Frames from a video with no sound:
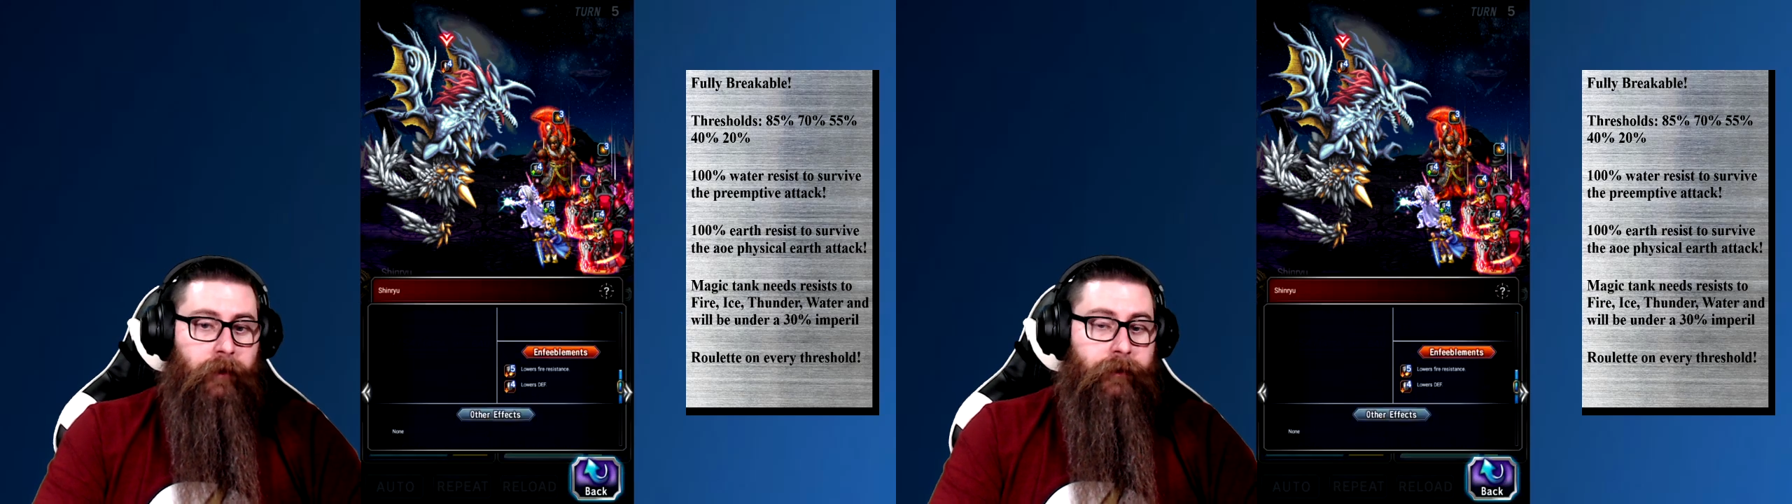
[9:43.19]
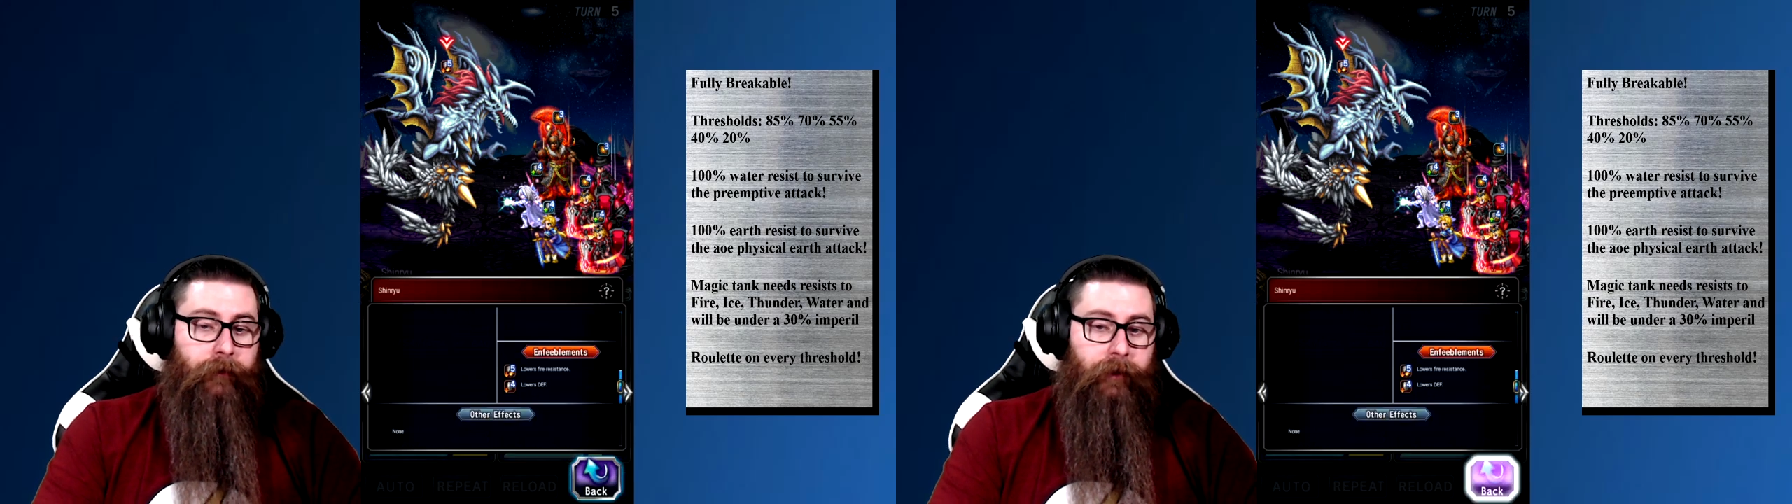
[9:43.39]

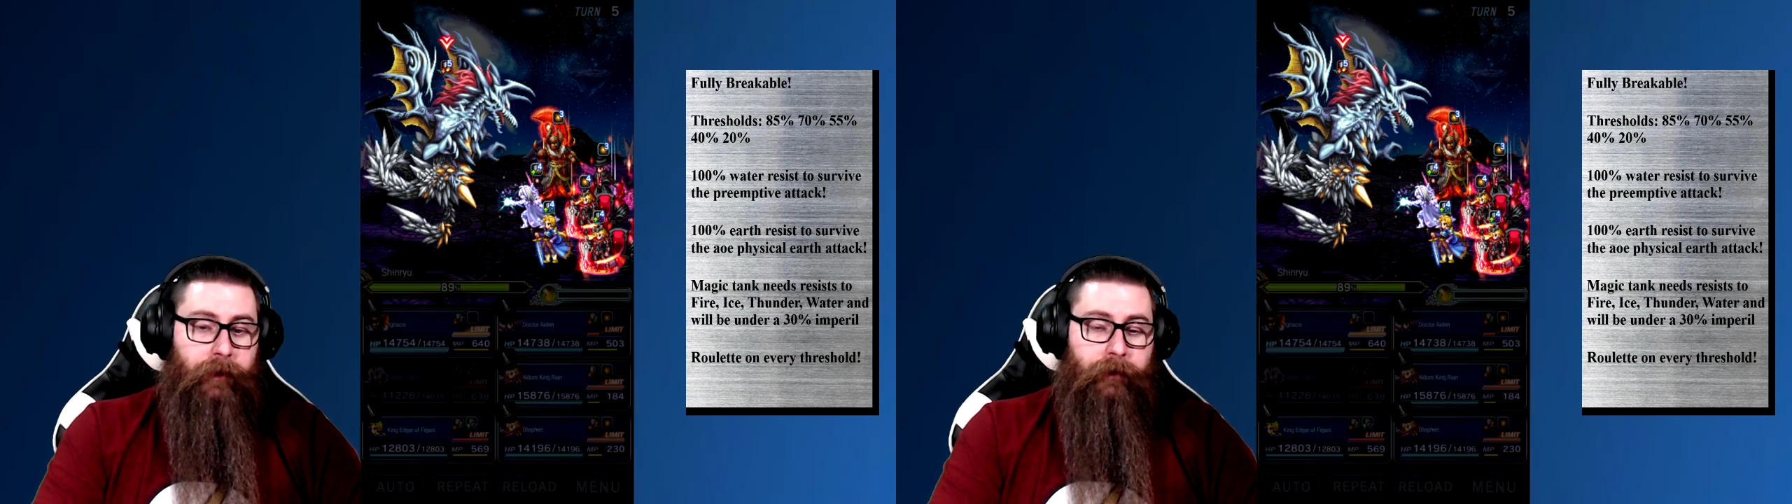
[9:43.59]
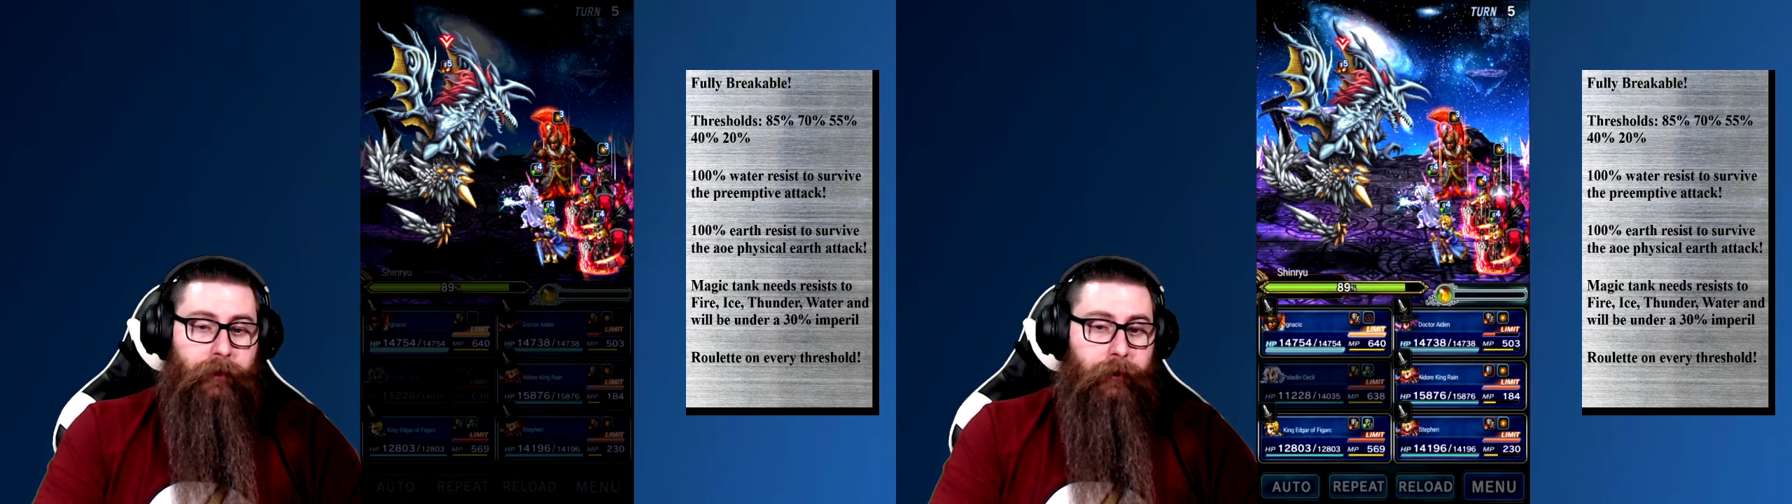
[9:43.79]
so if you
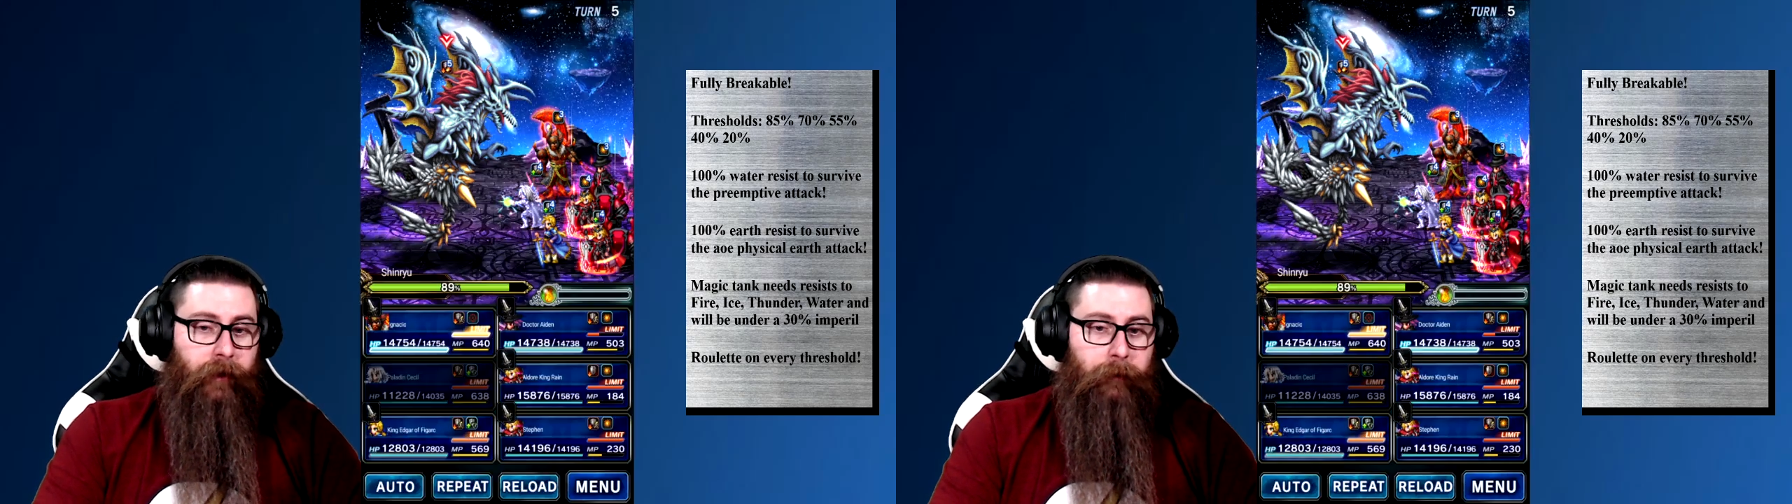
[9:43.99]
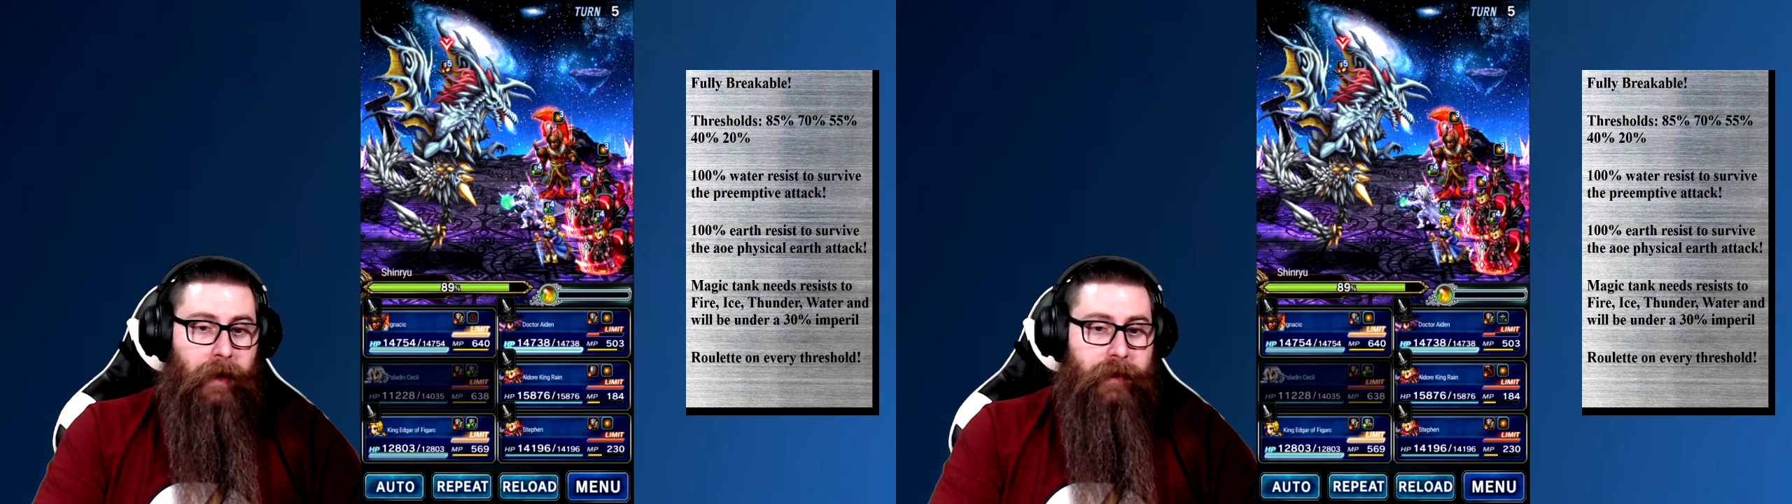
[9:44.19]
need to do
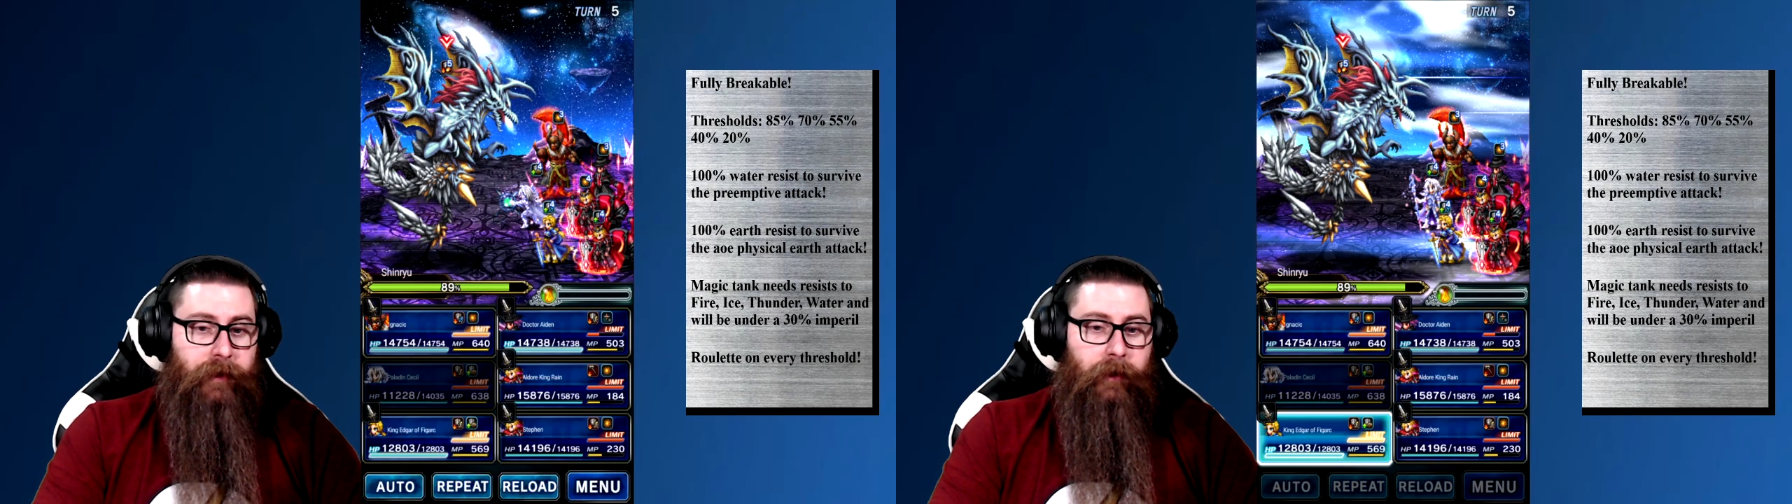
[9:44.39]
green magic